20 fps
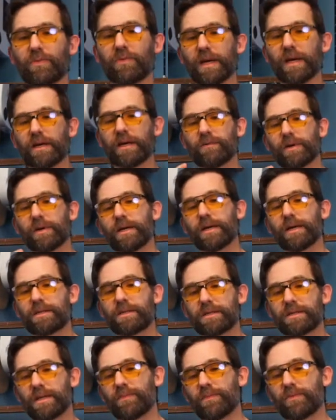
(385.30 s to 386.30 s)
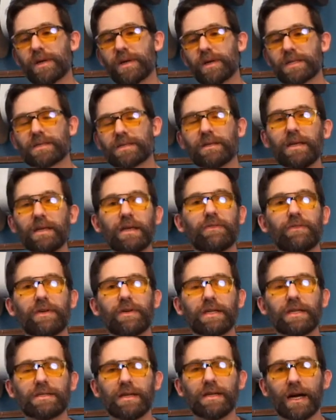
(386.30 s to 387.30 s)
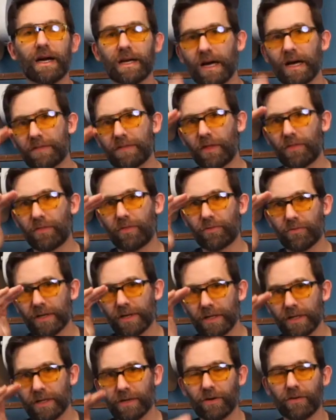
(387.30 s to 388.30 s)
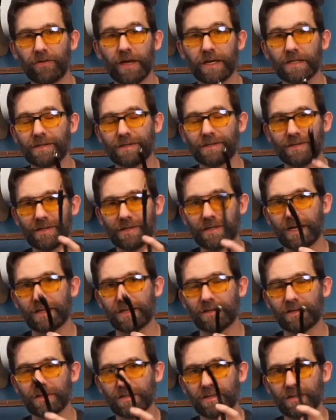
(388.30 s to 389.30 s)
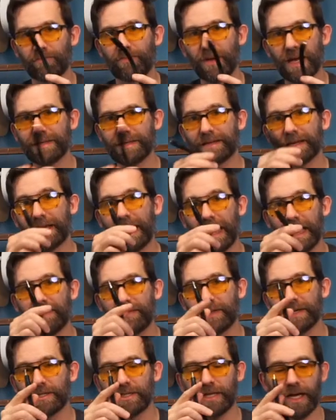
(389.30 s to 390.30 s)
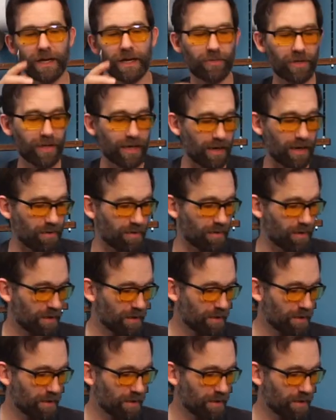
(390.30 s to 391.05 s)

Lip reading: ring sleeve. It's not got the three little things. It's just got a basic 1/8-inch cable out.